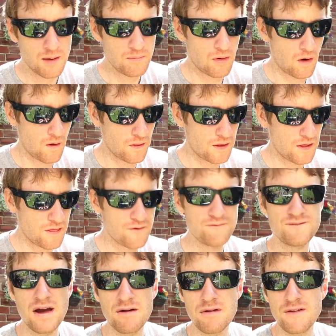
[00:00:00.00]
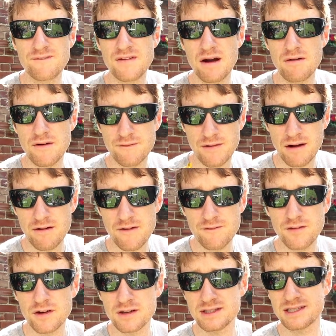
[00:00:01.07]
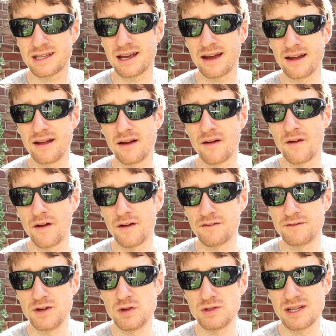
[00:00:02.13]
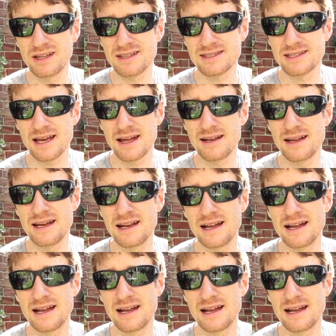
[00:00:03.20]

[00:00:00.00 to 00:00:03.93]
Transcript: But on the very, very, very first day of using this tent